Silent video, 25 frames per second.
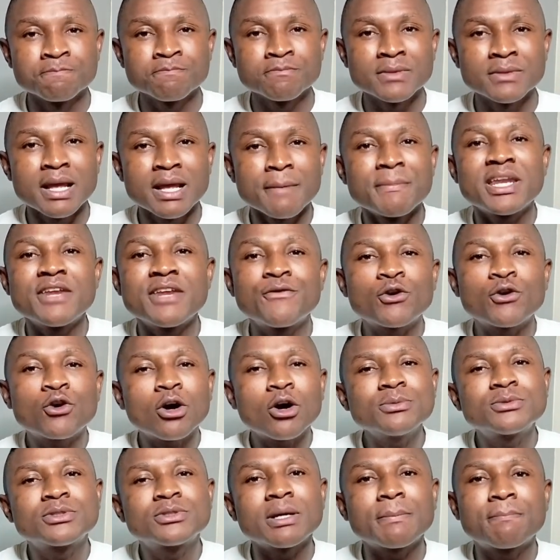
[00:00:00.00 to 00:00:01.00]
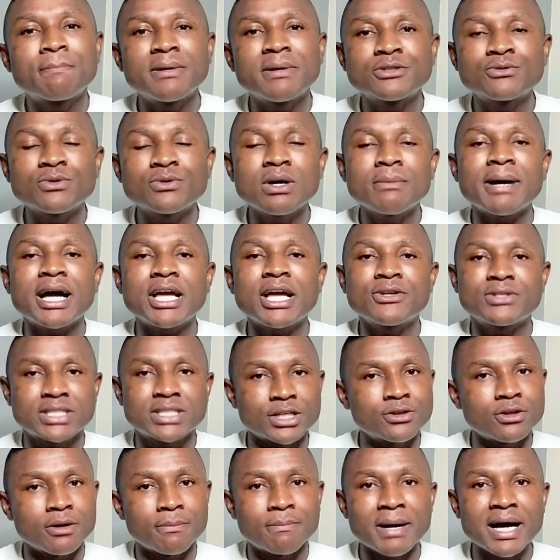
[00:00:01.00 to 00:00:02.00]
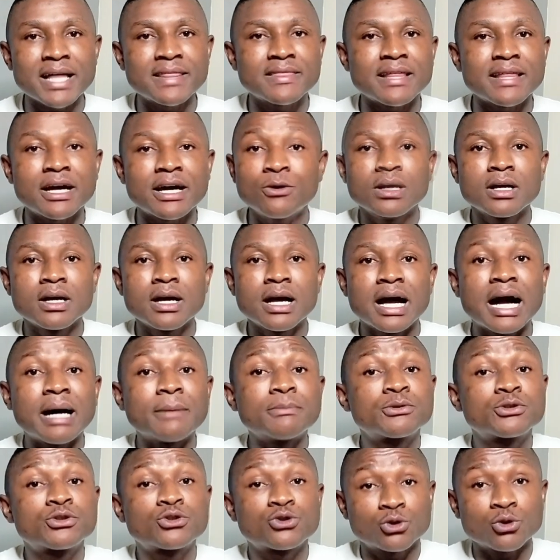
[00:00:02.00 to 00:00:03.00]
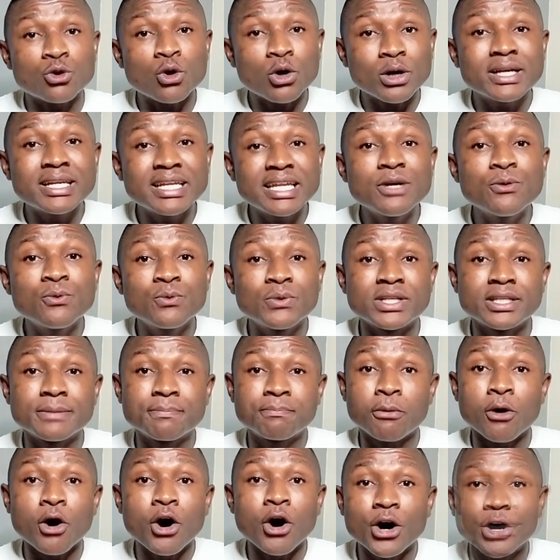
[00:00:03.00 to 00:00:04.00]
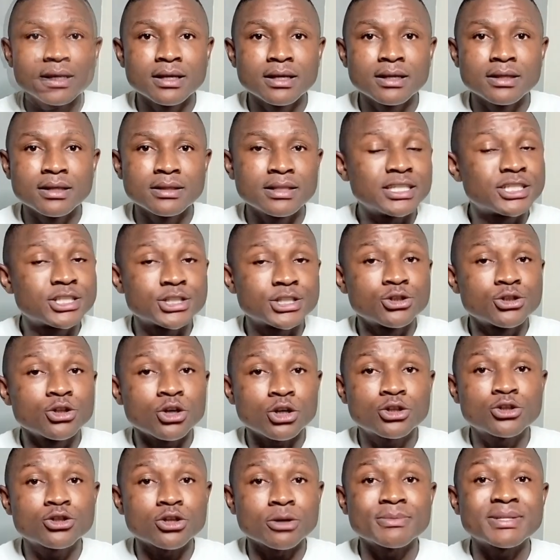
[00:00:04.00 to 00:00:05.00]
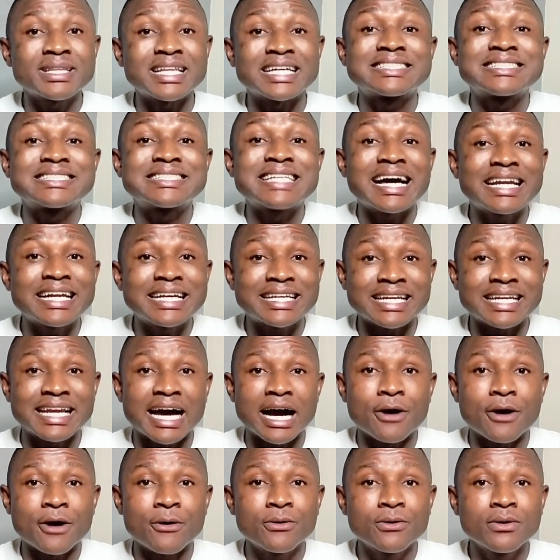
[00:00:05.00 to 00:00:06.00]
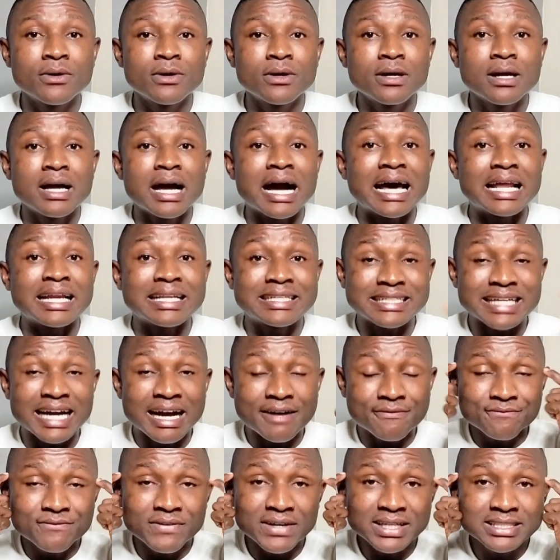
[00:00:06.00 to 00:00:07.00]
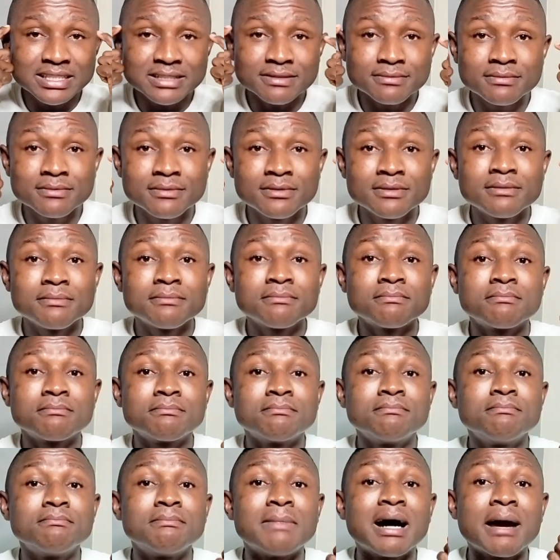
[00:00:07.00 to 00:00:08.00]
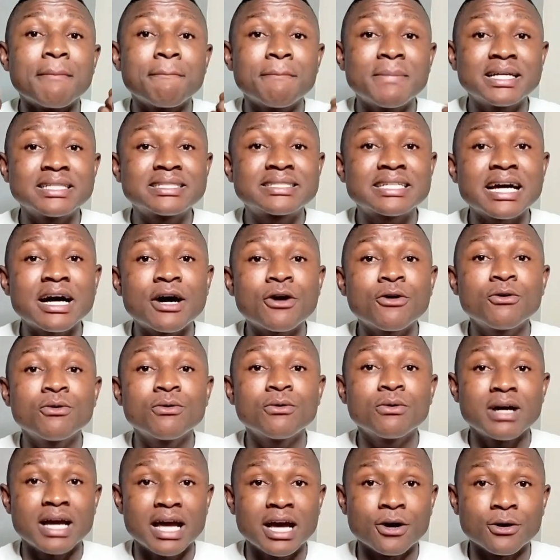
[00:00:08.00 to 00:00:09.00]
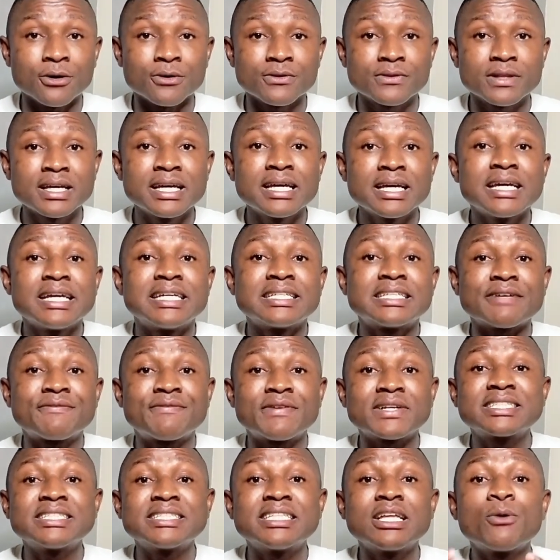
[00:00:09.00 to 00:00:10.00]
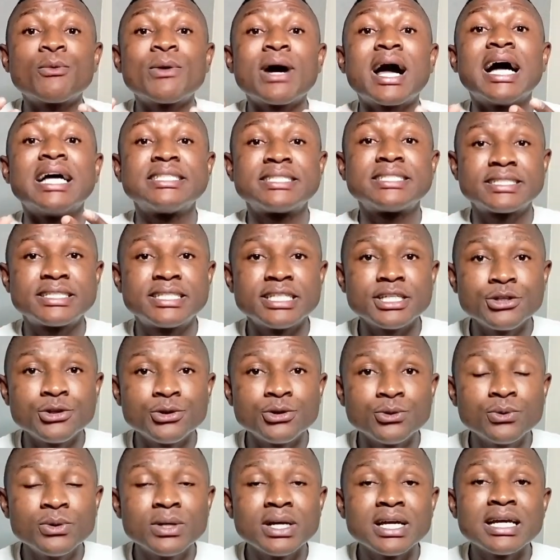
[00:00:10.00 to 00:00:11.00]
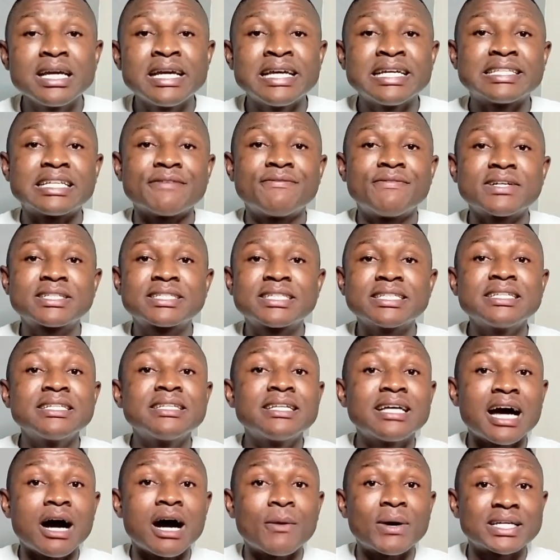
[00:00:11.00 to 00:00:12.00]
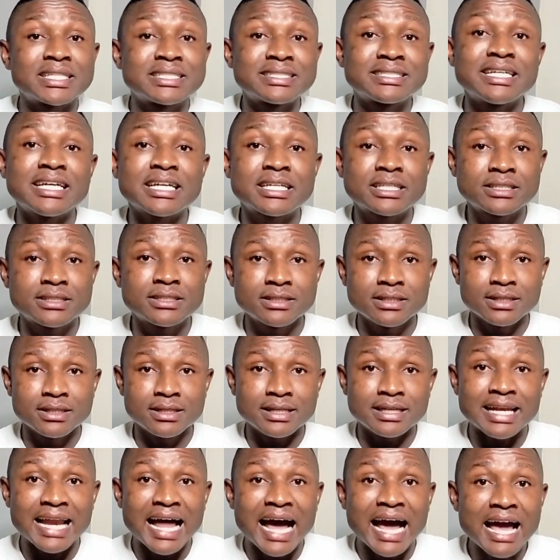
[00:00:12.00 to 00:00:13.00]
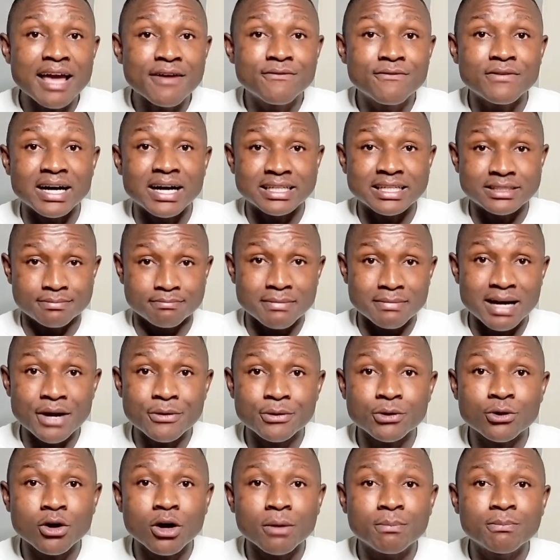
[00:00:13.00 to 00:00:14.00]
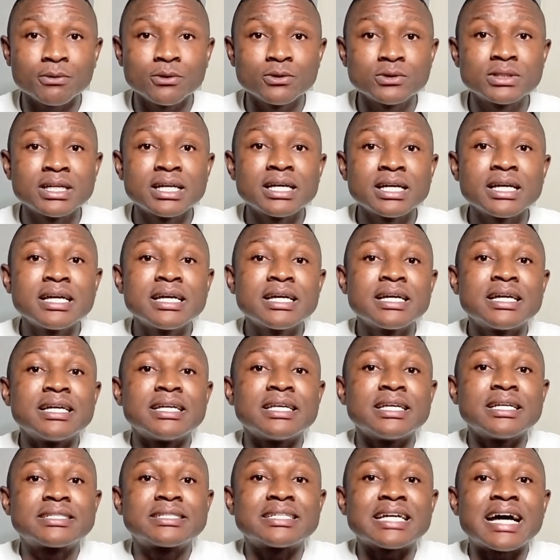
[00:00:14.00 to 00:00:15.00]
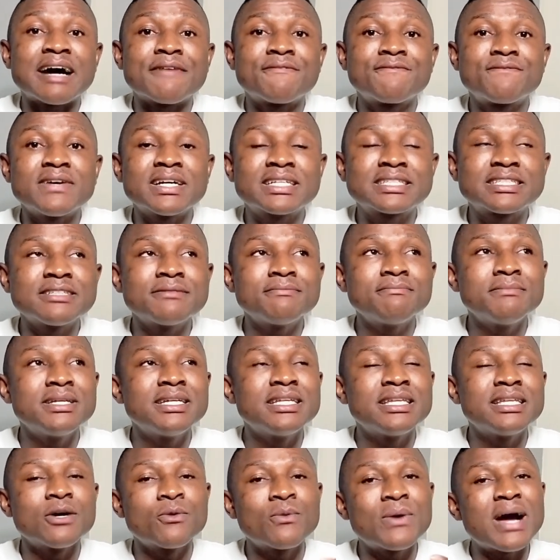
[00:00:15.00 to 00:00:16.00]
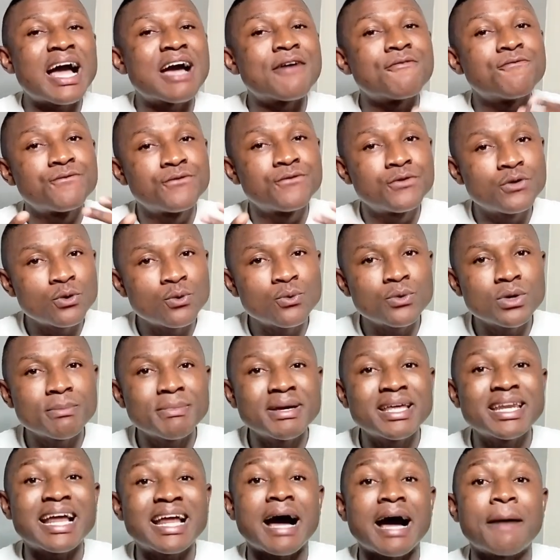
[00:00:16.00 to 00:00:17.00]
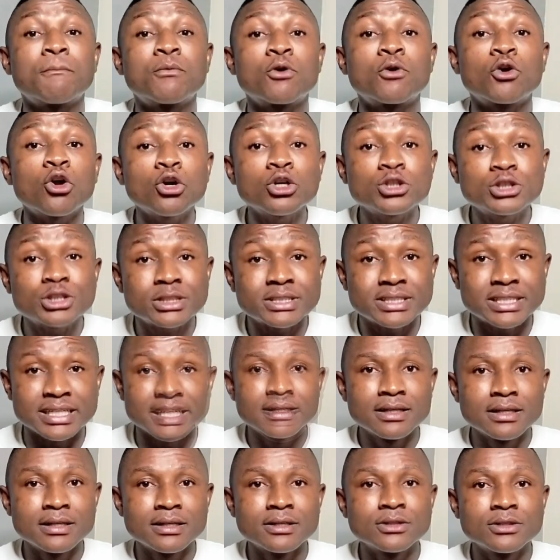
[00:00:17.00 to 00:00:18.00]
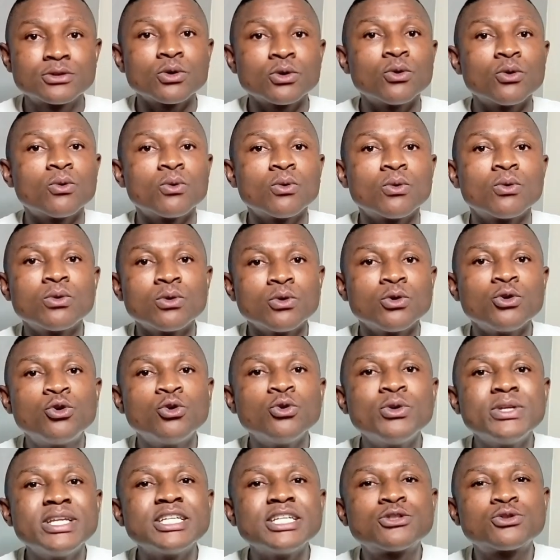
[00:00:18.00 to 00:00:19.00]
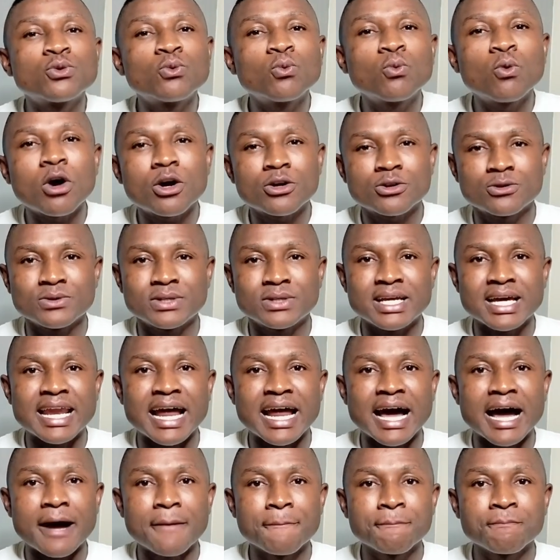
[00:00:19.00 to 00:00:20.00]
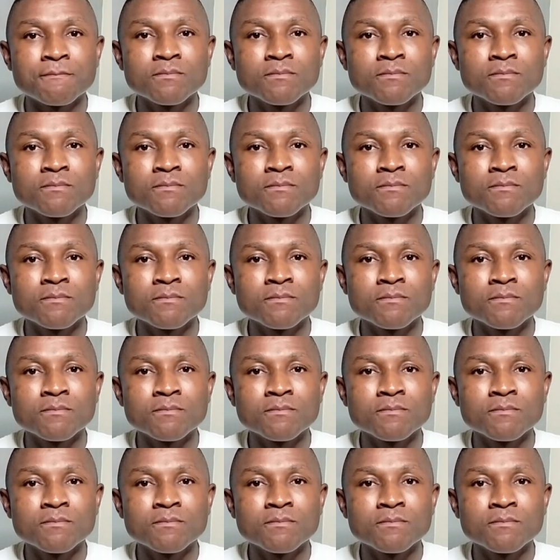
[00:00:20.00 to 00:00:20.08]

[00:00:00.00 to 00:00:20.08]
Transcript: But if you come to a place whereby you tell your partner, look, I'm struggling with porn. This is not something that started now, and it's affecting my mental health. It's affecting the way I see you. It's affecting our sex life as married couples. is affecting me, the way I view women, I'm lusting. So you need to work together.